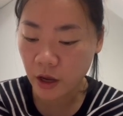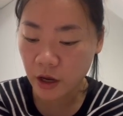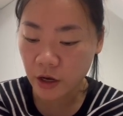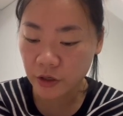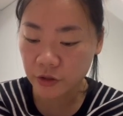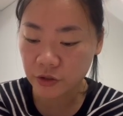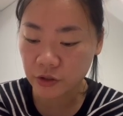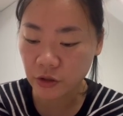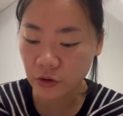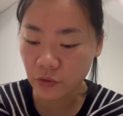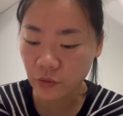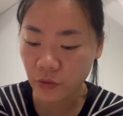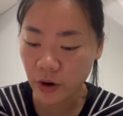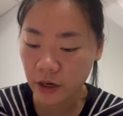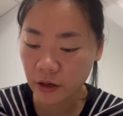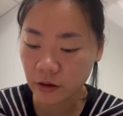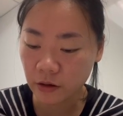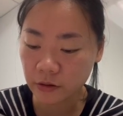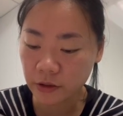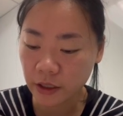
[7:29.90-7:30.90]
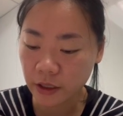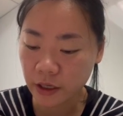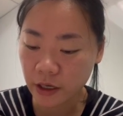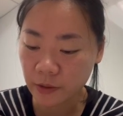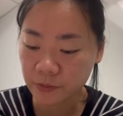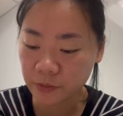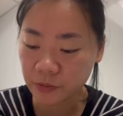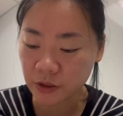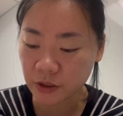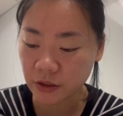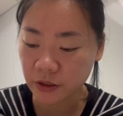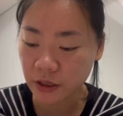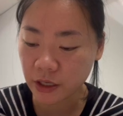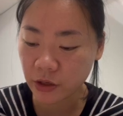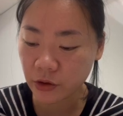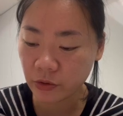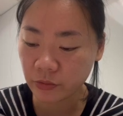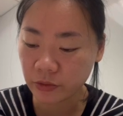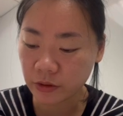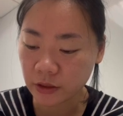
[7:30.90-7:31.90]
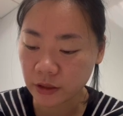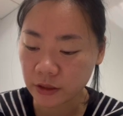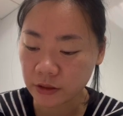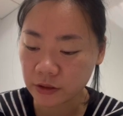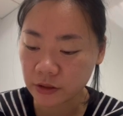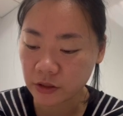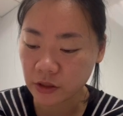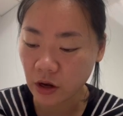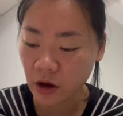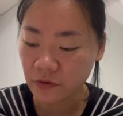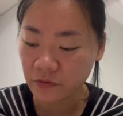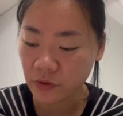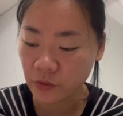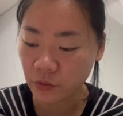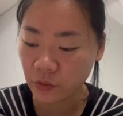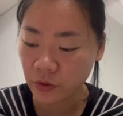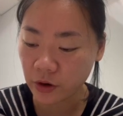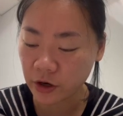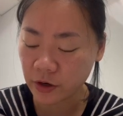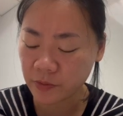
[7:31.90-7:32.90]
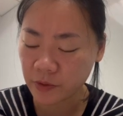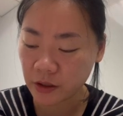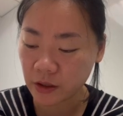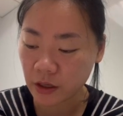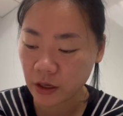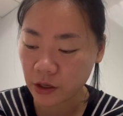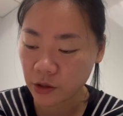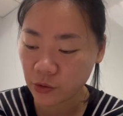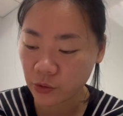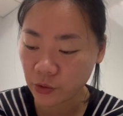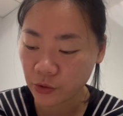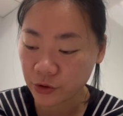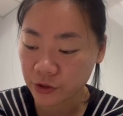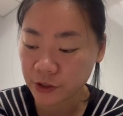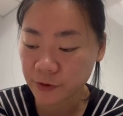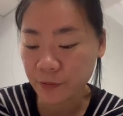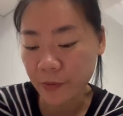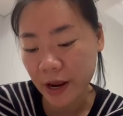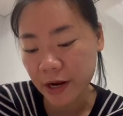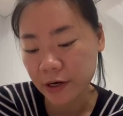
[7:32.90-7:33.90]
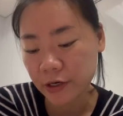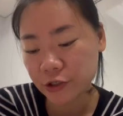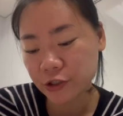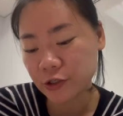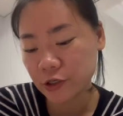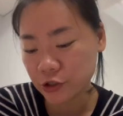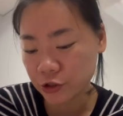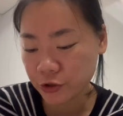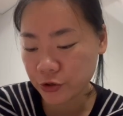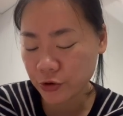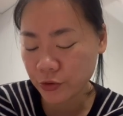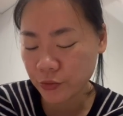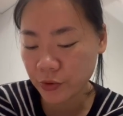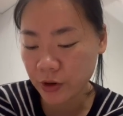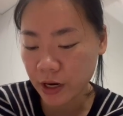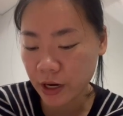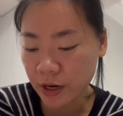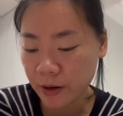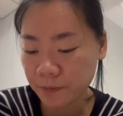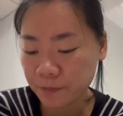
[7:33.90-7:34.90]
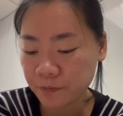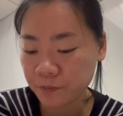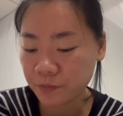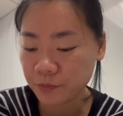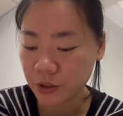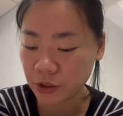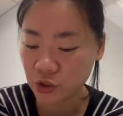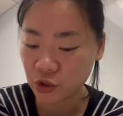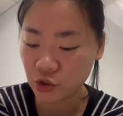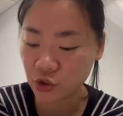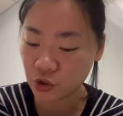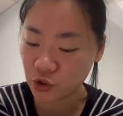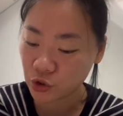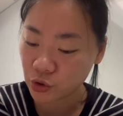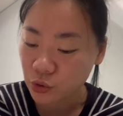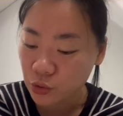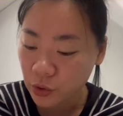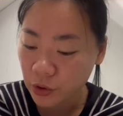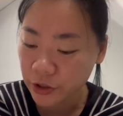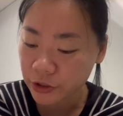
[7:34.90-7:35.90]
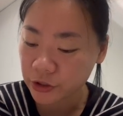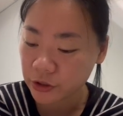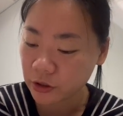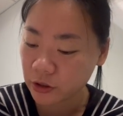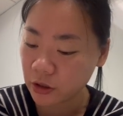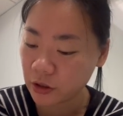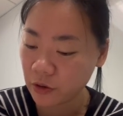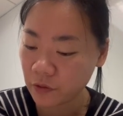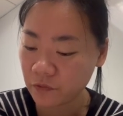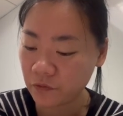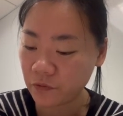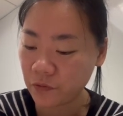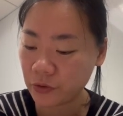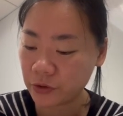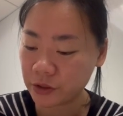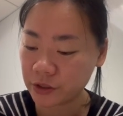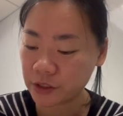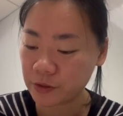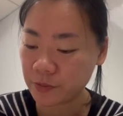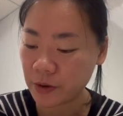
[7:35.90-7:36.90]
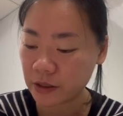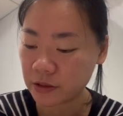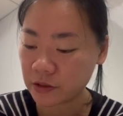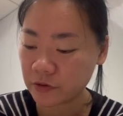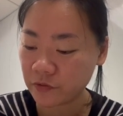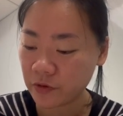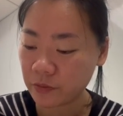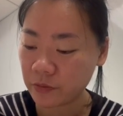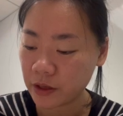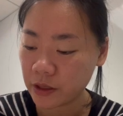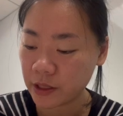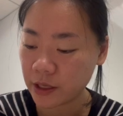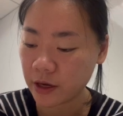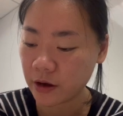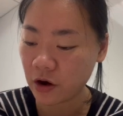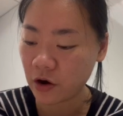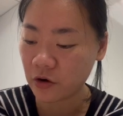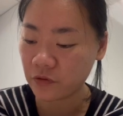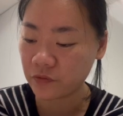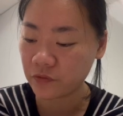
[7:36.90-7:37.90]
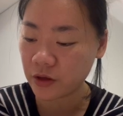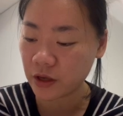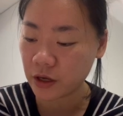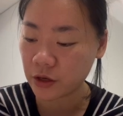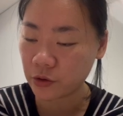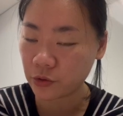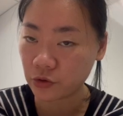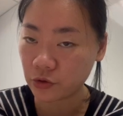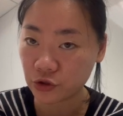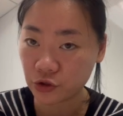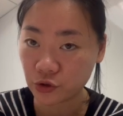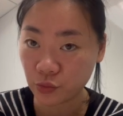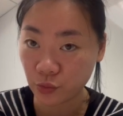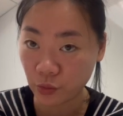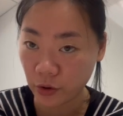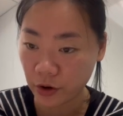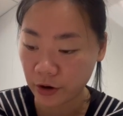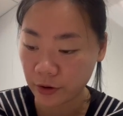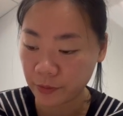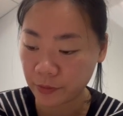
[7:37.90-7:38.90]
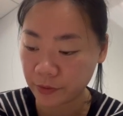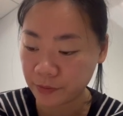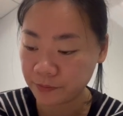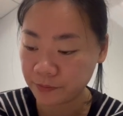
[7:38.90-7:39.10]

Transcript: So when looking up the equivalent of a verb in English Spanish dictionary, be sure to look for the specific meaning of English verb.